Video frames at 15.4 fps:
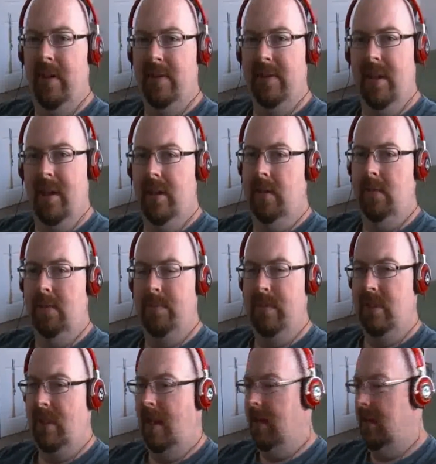a fiance. We've
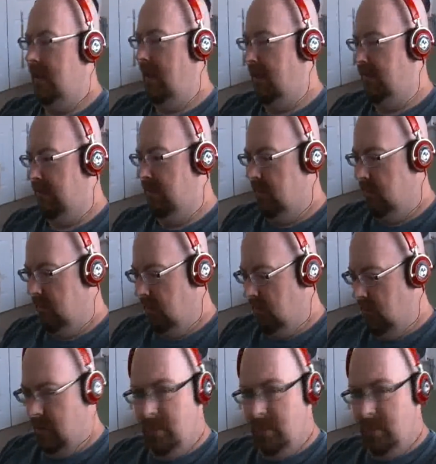been chatting now for